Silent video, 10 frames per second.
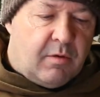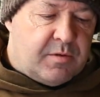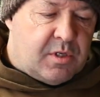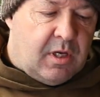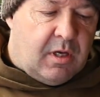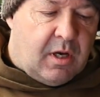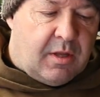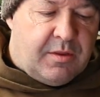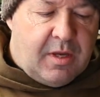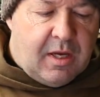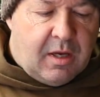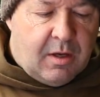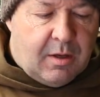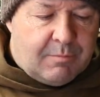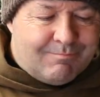Obviously I think
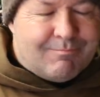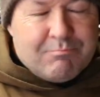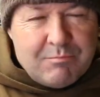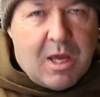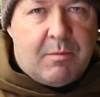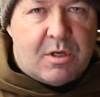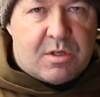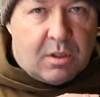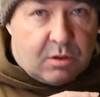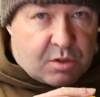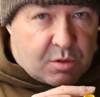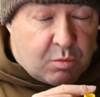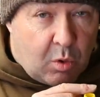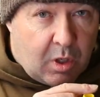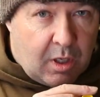maybe it still does
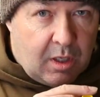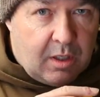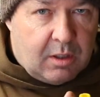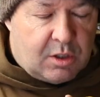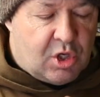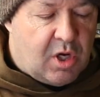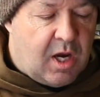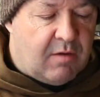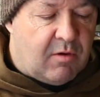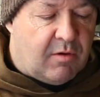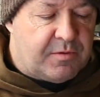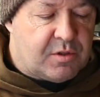want a little shave off,